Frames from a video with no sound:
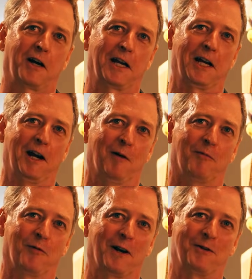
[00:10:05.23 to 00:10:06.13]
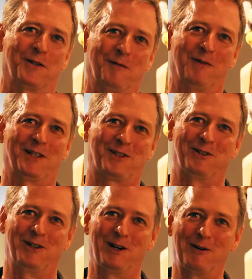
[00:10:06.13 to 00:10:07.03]
cutting it up when I was in my
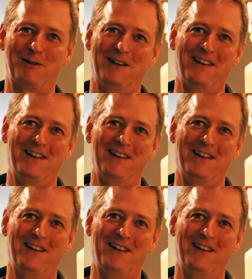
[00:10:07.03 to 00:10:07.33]
studio